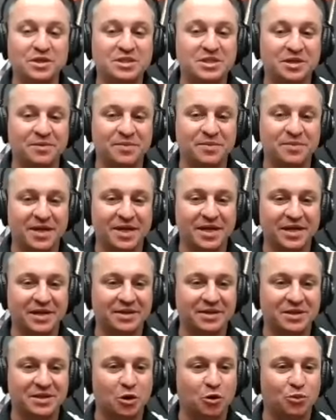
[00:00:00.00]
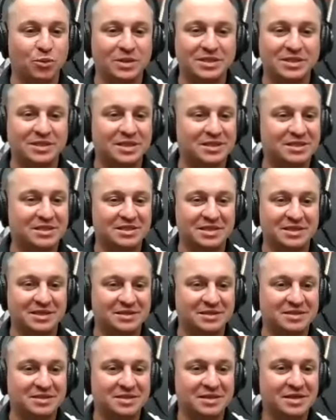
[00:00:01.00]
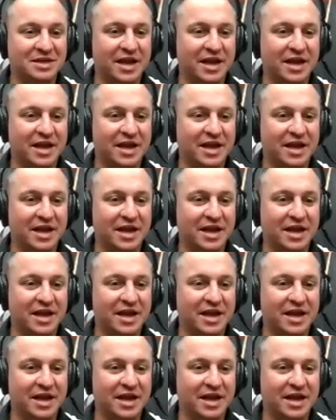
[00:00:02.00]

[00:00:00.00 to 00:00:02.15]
as can be, no resistance.